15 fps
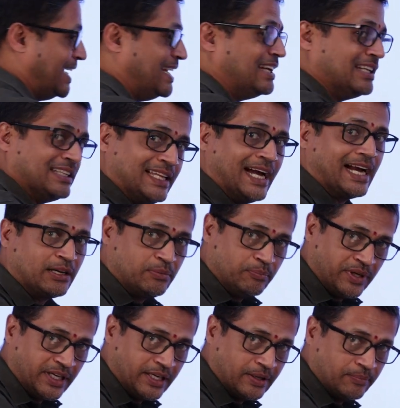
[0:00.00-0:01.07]
in that
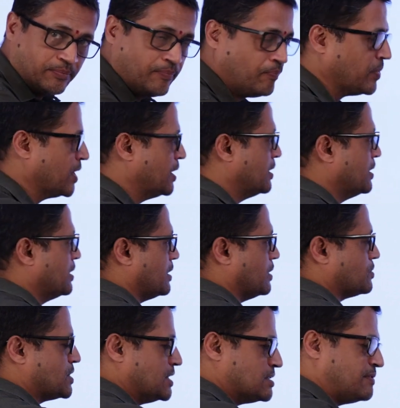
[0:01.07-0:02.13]
medium.
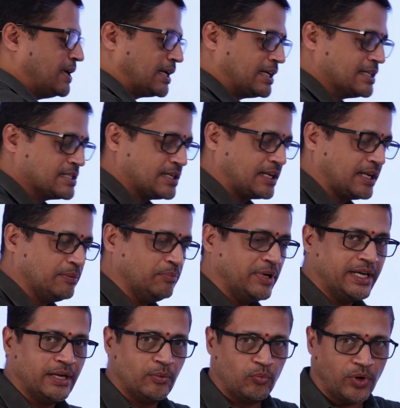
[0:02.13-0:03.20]
Now, since we are considering
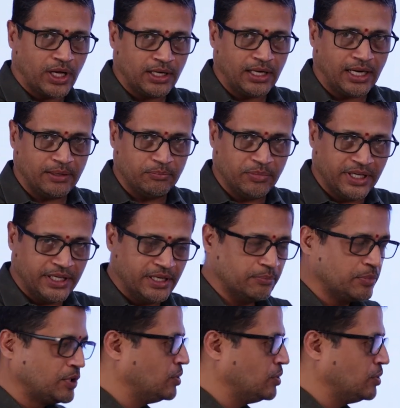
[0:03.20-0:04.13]
medium 1 and medium